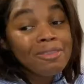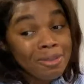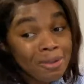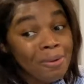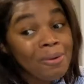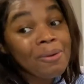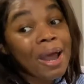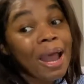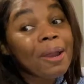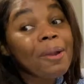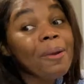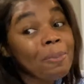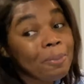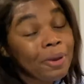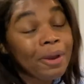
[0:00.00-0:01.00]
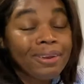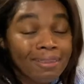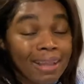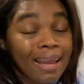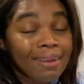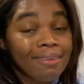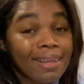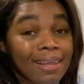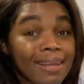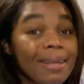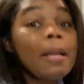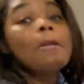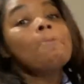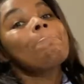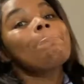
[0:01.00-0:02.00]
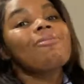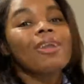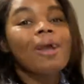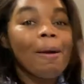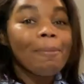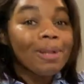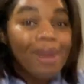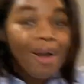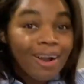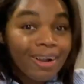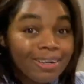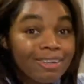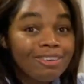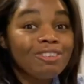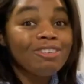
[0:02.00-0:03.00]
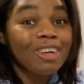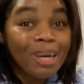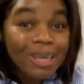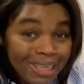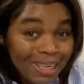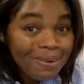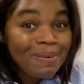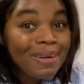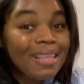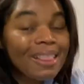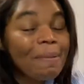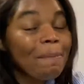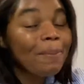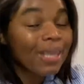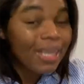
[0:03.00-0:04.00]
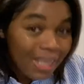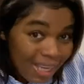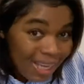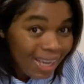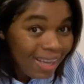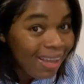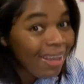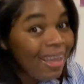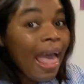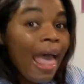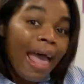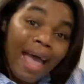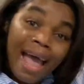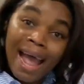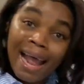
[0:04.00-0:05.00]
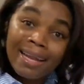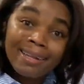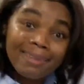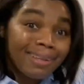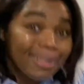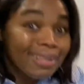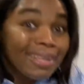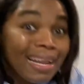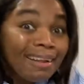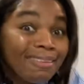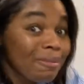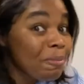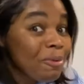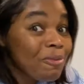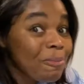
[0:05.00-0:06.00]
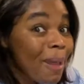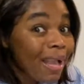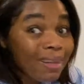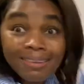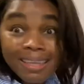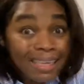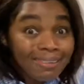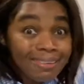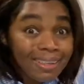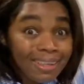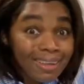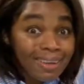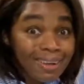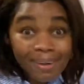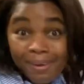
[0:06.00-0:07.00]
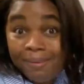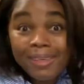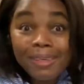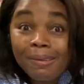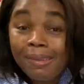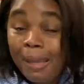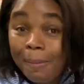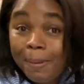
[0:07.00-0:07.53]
So I hope you're excited to come along on this journey with me. And let's move back to Antigua. What do you say,